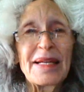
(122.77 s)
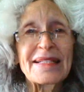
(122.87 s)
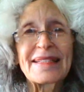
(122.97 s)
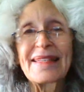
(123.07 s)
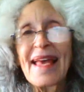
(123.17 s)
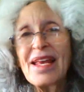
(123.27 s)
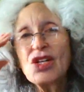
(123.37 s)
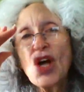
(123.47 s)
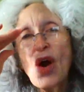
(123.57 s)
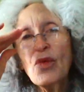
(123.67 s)
because they
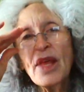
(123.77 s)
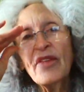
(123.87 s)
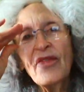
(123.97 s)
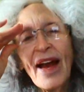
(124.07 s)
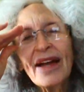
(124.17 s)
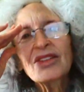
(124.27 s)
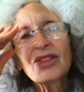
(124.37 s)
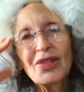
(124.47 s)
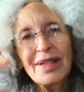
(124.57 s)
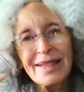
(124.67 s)
know, they
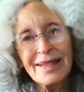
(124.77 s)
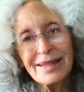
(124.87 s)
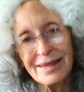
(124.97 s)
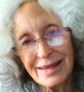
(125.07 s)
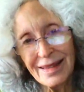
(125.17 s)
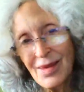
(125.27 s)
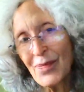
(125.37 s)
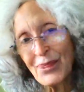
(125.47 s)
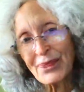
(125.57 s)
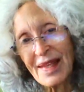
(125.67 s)
factor in
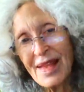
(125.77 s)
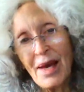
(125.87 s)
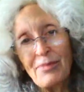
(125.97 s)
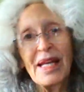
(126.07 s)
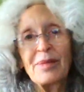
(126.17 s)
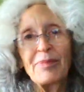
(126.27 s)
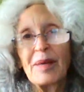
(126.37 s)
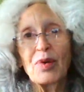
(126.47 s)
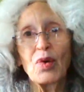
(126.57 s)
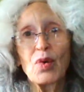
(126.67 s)
that many
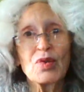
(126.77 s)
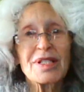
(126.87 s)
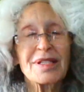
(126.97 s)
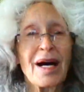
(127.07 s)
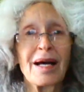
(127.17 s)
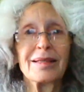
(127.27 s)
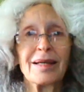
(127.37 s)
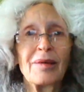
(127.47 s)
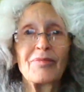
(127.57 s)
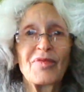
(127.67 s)
people who
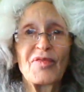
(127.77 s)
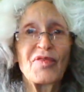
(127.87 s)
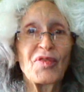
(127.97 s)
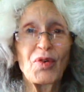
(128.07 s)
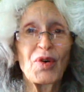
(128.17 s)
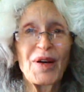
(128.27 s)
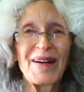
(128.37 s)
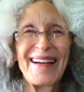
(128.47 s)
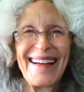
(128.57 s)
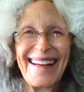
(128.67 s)
sign up
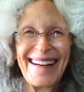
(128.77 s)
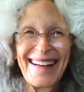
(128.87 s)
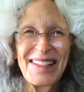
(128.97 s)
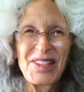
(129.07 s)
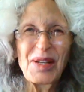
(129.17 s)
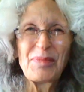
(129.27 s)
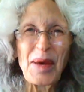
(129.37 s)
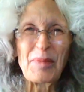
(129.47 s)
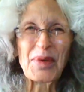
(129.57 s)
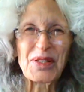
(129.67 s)
for a gym
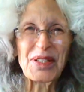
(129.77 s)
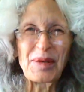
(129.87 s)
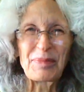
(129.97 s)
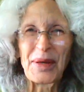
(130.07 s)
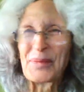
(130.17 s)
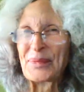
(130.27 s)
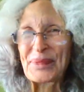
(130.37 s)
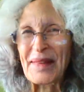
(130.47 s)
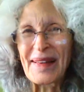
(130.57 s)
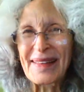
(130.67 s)
membership
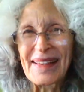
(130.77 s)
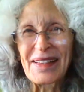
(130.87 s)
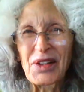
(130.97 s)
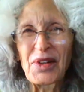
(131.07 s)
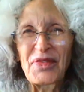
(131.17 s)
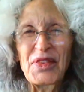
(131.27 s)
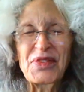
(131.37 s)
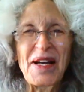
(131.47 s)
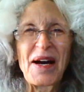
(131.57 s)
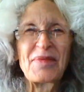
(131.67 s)
are going to go a
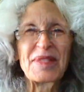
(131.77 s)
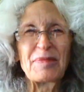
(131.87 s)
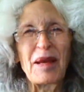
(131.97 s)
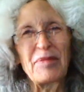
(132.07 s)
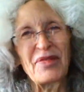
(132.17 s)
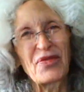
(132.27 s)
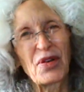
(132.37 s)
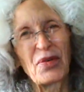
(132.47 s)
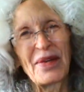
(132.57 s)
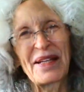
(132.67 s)
few times, maybe
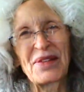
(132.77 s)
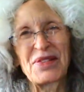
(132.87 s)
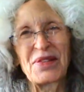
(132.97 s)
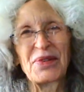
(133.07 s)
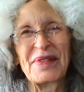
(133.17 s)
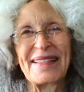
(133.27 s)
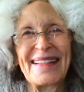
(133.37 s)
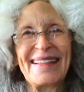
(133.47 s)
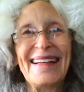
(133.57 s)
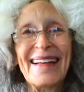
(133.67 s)
for a week or two, and
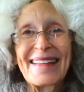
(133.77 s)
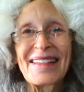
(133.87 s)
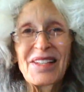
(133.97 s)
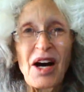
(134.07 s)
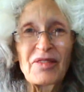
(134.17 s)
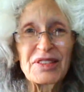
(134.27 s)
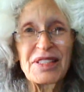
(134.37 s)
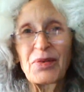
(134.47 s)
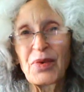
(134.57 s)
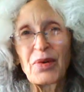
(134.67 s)
then the
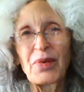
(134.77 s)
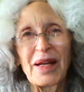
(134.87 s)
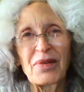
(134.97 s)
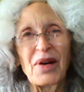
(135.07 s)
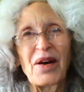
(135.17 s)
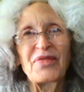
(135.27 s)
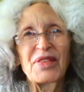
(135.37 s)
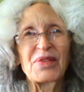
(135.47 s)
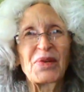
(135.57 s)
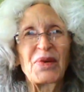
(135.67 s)
novelty will wear
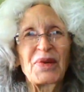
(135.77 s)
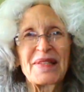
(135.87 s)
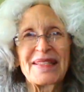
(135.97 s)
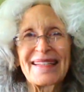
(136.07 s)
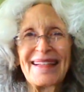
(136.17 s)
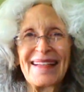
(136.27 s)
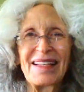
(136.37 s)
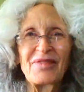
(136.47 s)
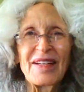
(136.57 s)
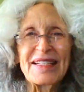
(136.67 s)
off and all this
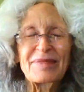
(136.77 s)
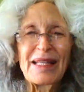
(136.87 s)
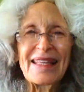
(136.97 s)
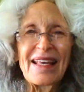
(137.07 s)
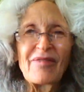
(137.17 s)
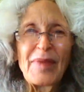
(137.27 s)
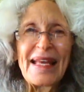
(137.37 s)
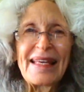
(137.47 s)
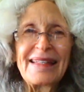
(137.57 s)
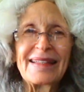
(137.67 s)
investment they've
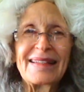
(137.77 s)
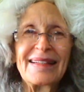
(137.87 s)
made